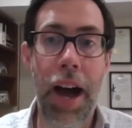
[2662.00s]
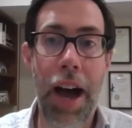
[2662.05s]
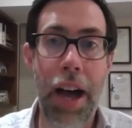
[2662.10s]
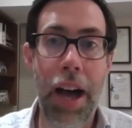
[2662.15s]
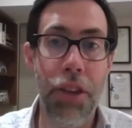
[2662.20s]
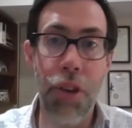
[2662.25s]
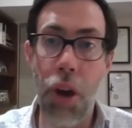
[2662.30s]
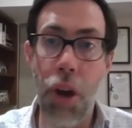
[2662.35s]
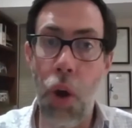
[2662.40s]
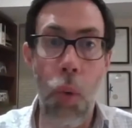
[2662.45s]

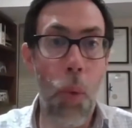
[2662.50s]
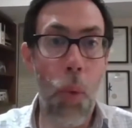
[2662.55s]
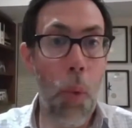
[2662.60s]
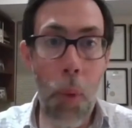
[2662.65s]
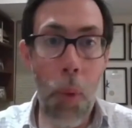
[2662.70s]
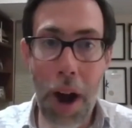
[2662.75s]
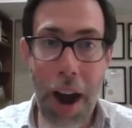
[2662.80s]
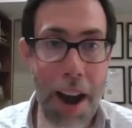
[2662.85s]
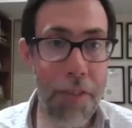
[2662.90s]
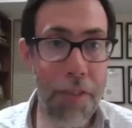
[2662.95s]
So
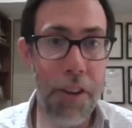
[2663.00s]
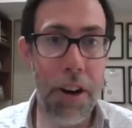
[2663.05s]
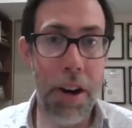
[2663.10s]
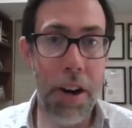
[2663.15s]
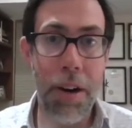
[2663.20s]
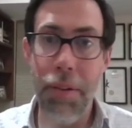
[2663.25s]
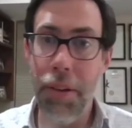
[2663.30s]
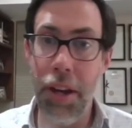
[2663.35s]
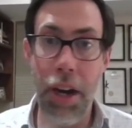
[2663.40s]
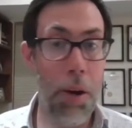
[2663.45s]

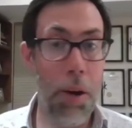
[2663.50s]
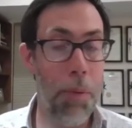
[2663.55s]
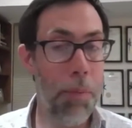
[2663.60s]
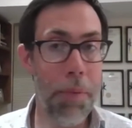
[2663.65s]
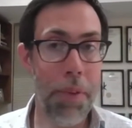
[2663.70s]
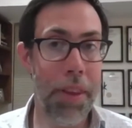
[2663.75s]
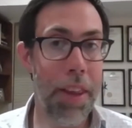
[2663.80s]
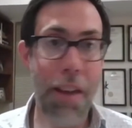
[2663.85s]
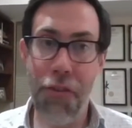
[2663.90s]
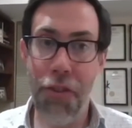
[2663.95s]
wherever,
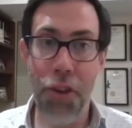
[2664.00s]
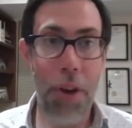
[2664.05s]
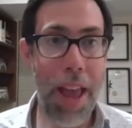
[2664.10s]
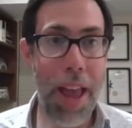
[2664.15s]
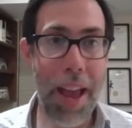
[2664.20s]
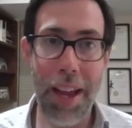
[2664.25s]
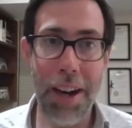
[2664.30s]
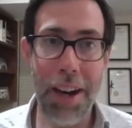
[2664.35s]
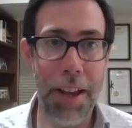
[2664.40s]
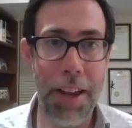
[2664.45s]
if you
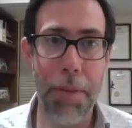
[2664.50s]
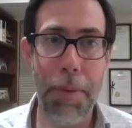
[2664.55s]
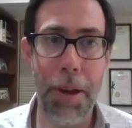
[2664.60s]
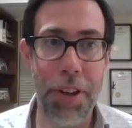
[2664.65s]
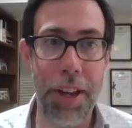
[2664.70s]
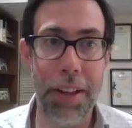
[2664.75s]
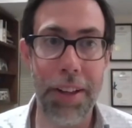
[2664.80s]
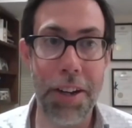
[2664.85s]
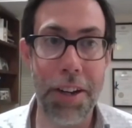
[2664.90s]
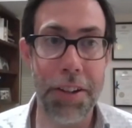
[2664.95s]
can't get excited about
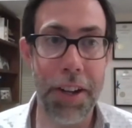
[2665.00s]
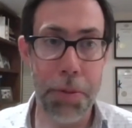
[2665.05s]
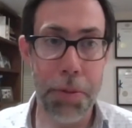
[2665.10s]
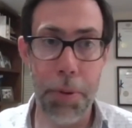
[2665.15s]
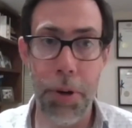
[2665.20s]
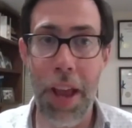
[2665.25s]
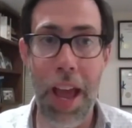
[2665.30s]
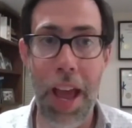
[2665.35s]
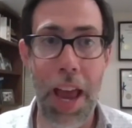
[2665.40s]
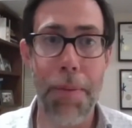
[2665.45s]
state legislature,
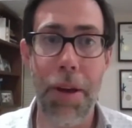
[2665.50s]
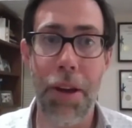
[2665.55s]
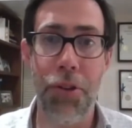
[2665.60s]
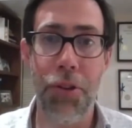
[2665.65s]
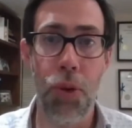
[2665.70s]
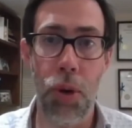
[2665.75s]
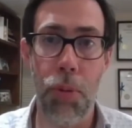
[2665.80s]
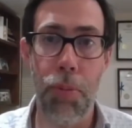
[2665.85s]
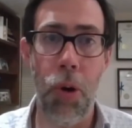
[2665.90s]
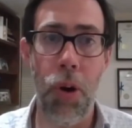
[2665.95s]
but you can about
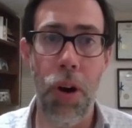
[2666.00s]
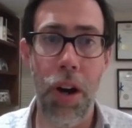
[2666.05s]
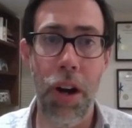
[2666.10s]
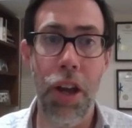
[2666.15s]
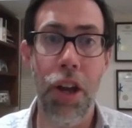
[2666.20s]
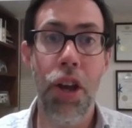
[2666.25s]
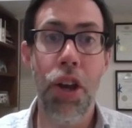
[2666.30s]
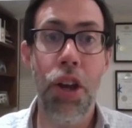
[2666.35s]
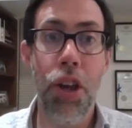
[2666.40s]
school board,